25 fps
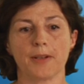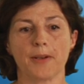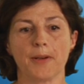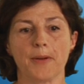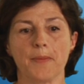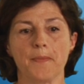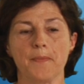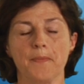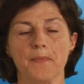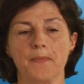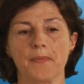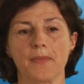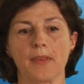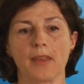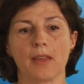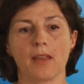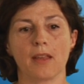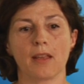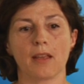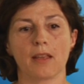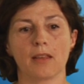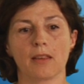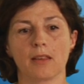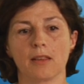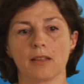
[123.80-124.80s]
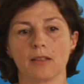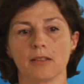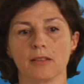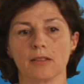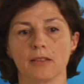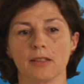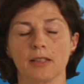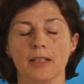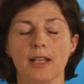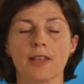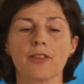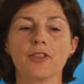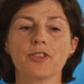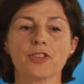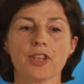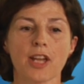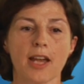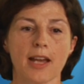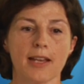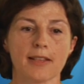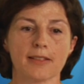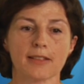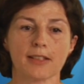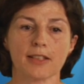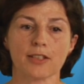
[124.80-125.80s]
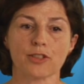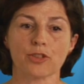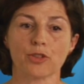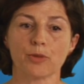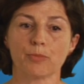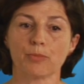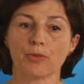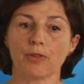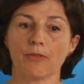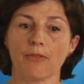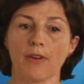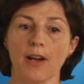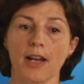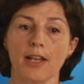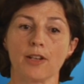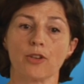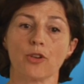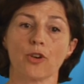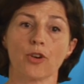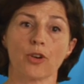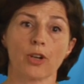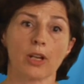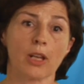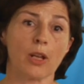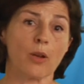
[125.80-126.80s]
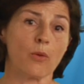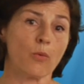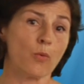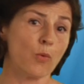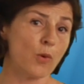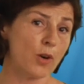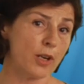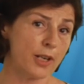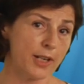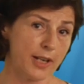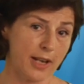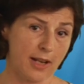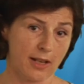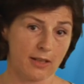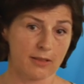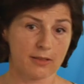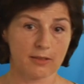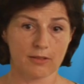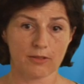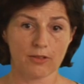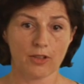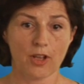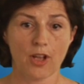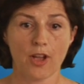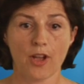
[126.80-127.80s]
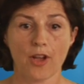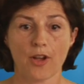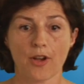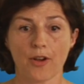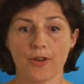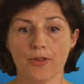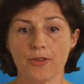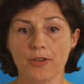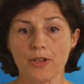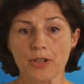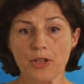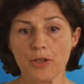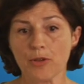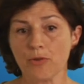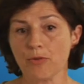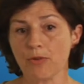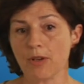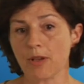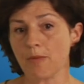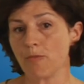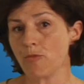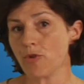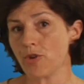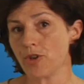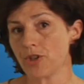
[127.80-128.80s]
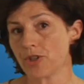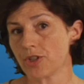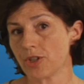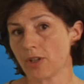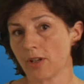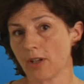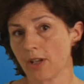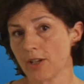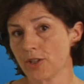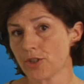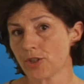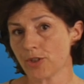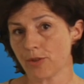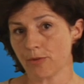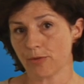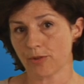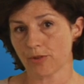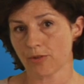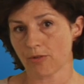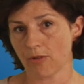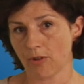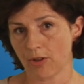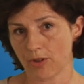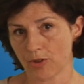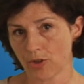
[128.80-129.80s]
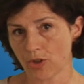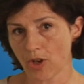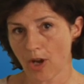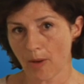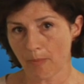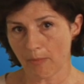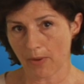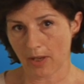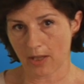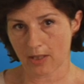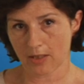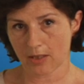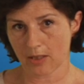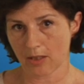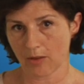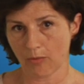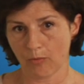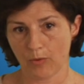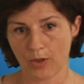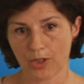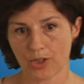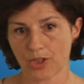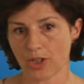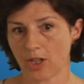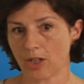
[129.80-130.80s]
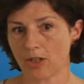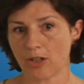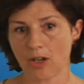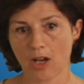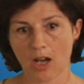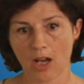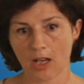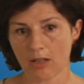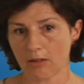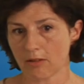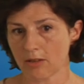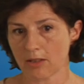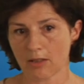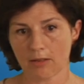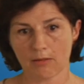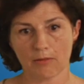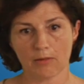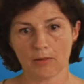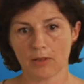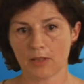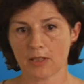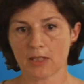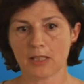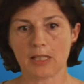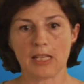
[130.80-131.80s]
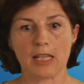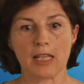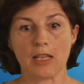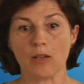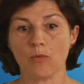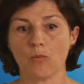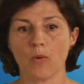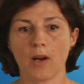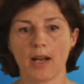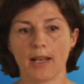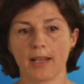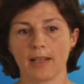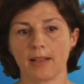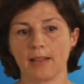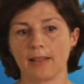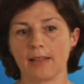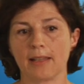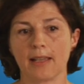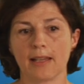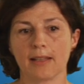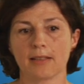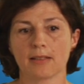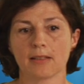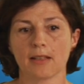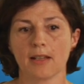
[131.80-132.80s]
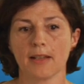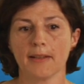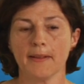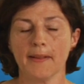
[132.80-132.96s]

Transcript: Another task is to provide early warnings on new emerging issues or topics which are not seen widely yet.